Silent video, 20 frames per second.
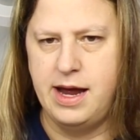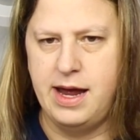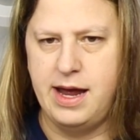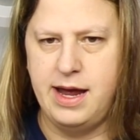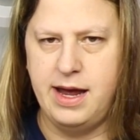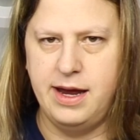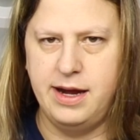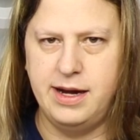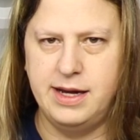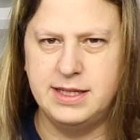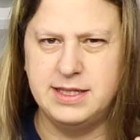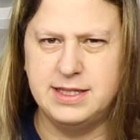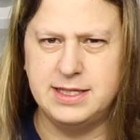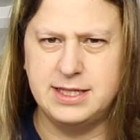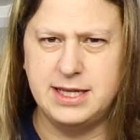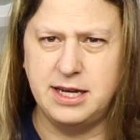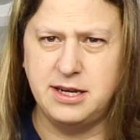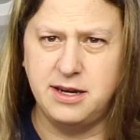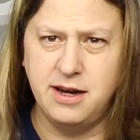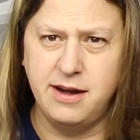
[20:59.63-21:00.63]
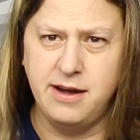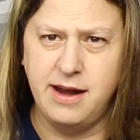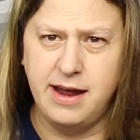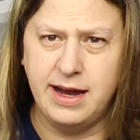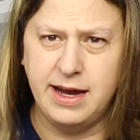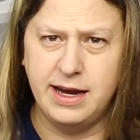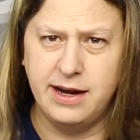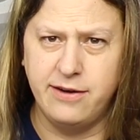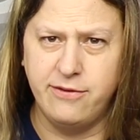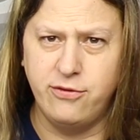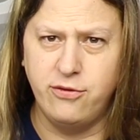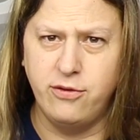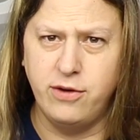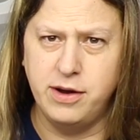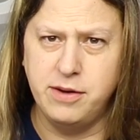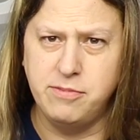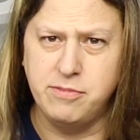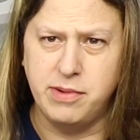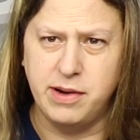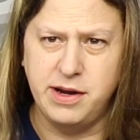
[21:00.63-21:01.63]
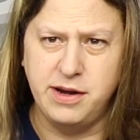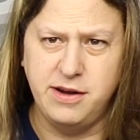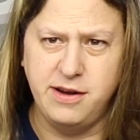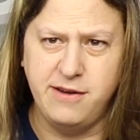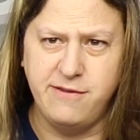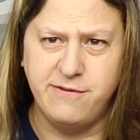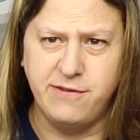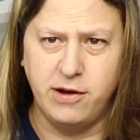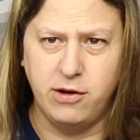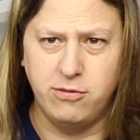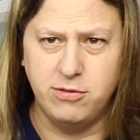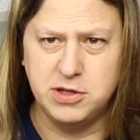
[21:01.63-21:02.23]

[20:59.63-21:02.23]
and it's set to -1 by default,